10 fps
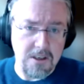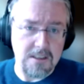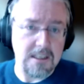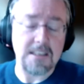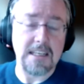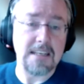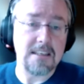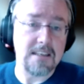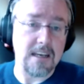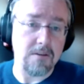It's
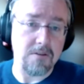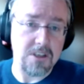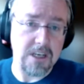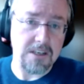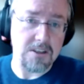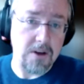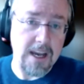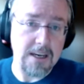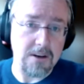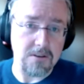necessary for change to
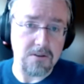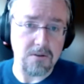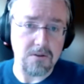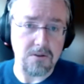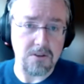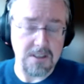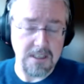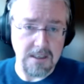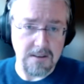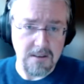anchor, to succeed.